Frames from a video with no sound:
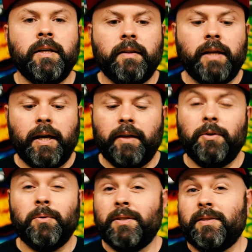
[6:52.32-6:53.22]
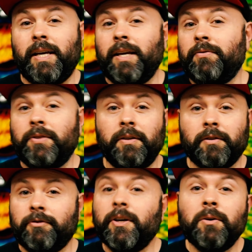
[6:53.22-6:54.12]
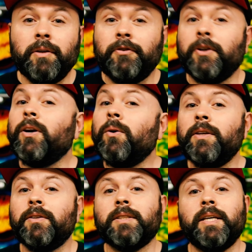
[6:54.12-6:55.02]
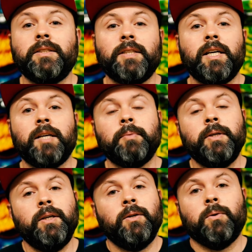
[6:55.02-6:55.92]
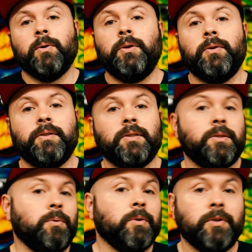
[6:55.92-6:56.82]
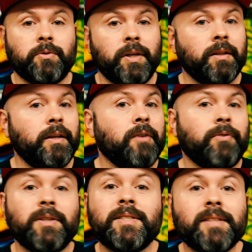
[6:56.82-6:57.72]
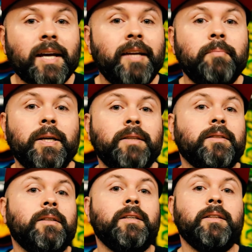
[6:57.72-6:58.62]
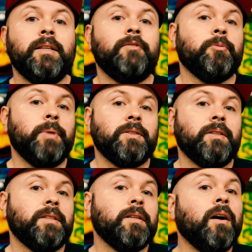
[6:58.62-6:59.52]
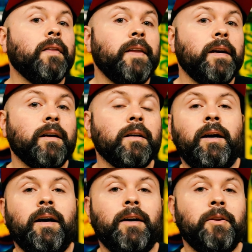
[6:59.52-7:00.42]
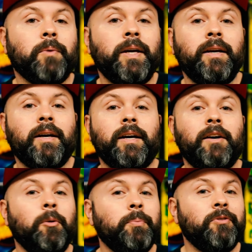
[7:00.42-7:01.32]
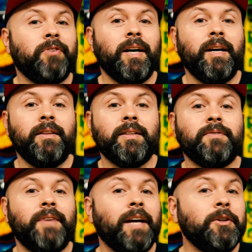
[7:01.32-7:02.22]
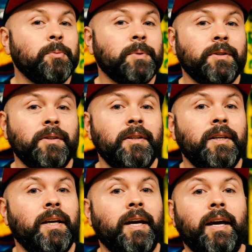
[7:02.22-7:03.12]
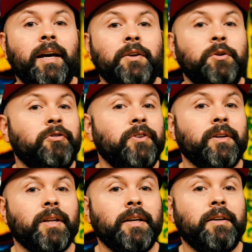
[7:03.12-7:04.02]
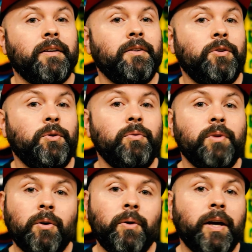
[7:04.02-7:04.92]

that you could save to your phone if you're going to a skate shop. Or you could just order directly off our site based on the information that's on there. Either way, I hope you find this valuable and you feel like you know